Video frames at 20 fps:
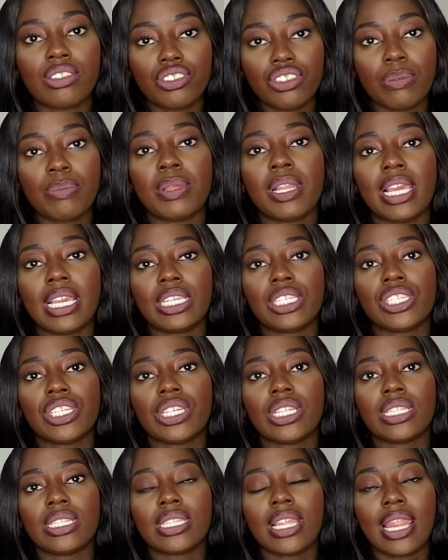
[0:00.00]
and
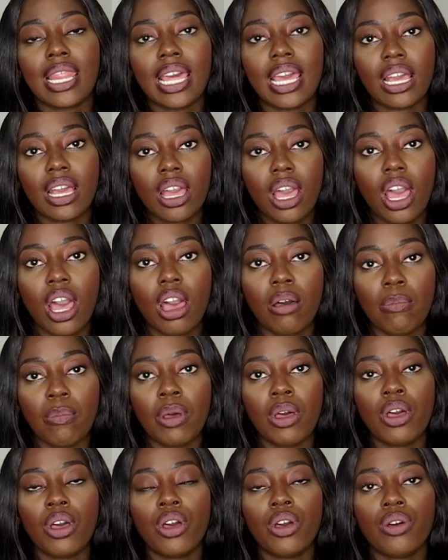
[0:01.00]
tribulations that
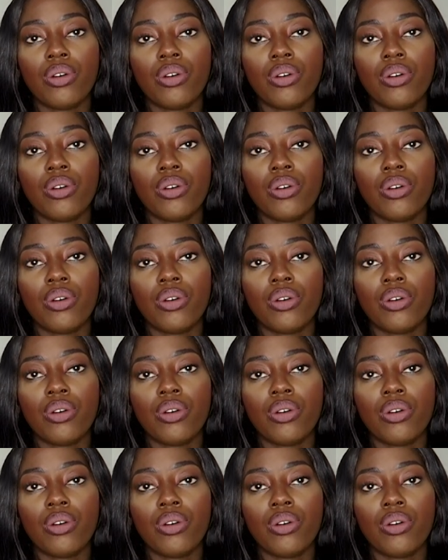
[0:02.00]
come